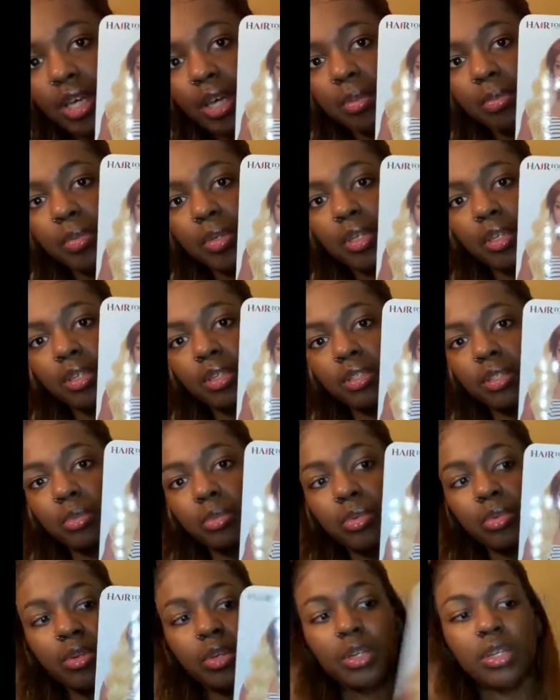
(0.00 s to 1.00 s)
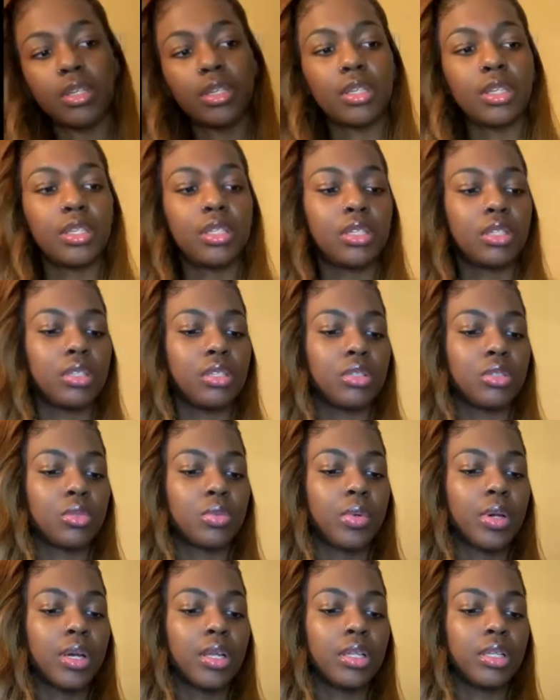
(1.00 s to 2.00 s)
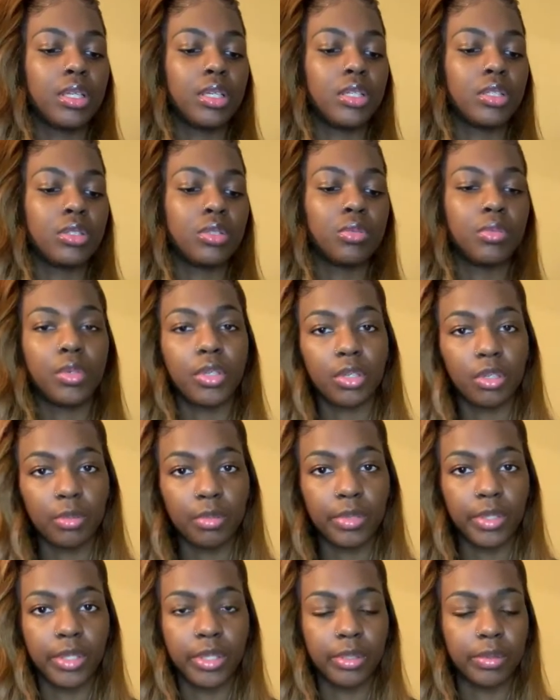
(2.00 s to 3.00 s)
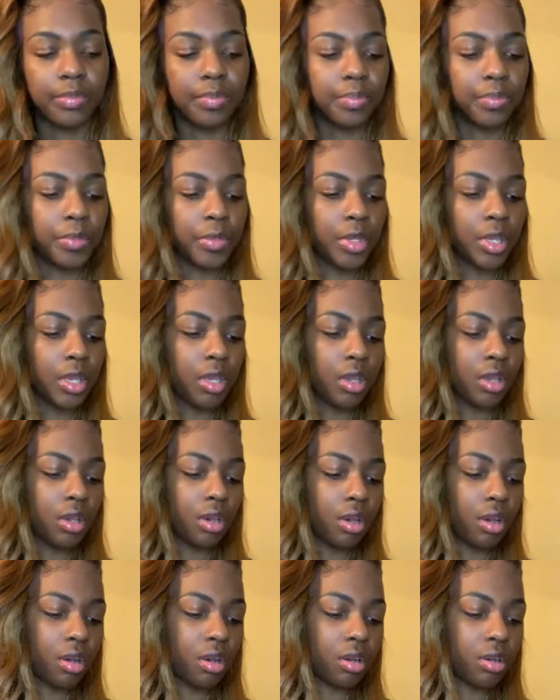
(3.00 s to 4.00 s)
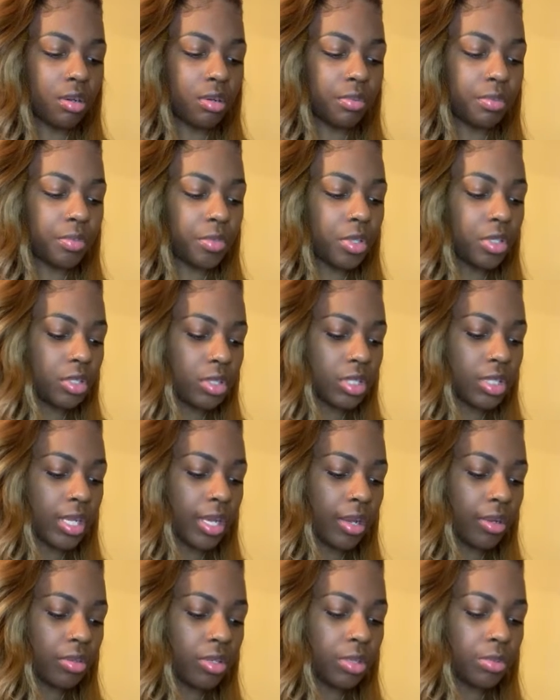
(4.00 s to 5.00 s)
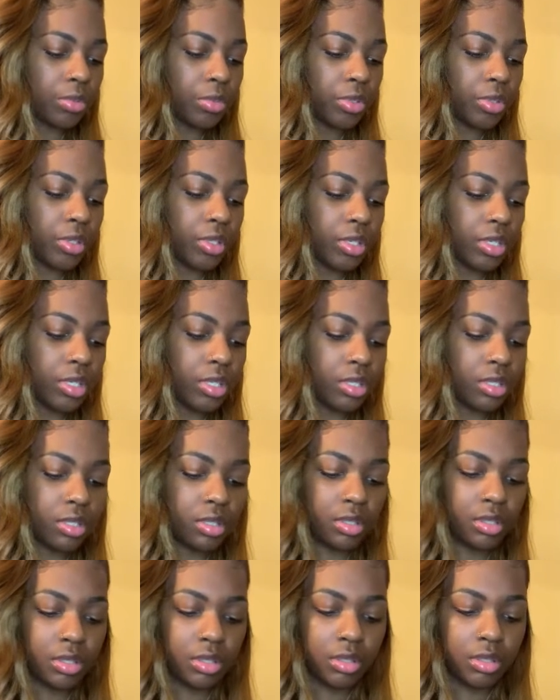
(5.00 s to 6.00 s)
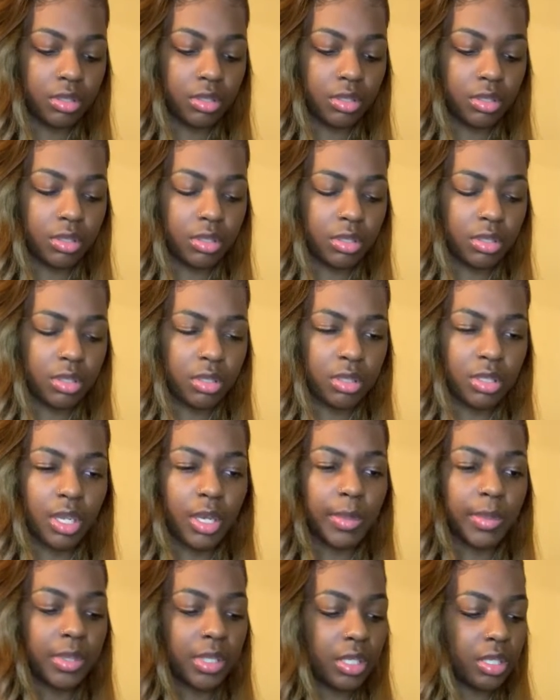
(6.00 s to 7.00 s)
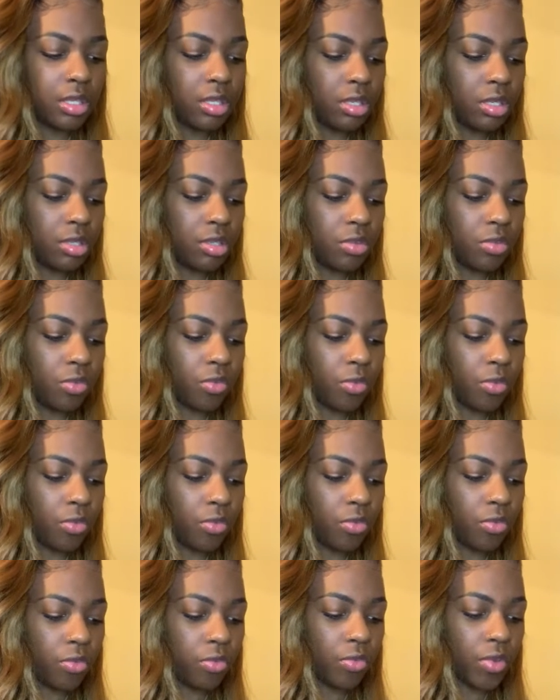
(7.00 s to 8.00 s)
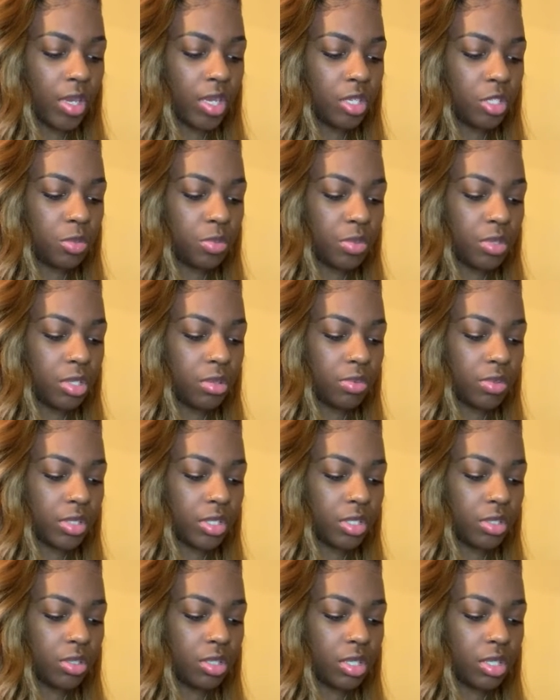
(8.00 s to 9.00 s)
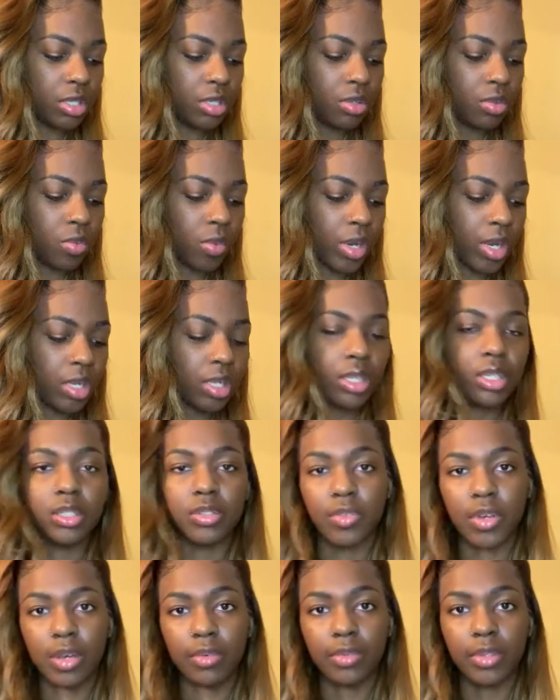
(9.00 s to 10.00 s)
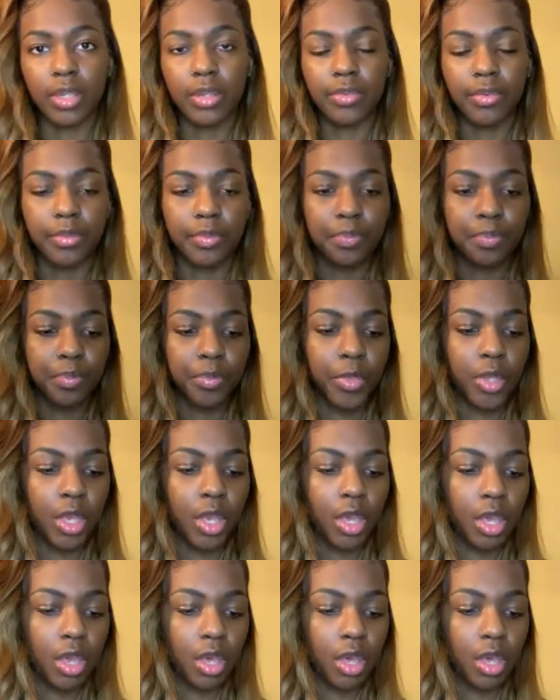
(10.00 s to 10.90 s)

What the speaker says: Topic is the brand, and then it's Wide Lace Human Hair Blend. The style number is, I believe, HB Brazilian Wide Lace 511.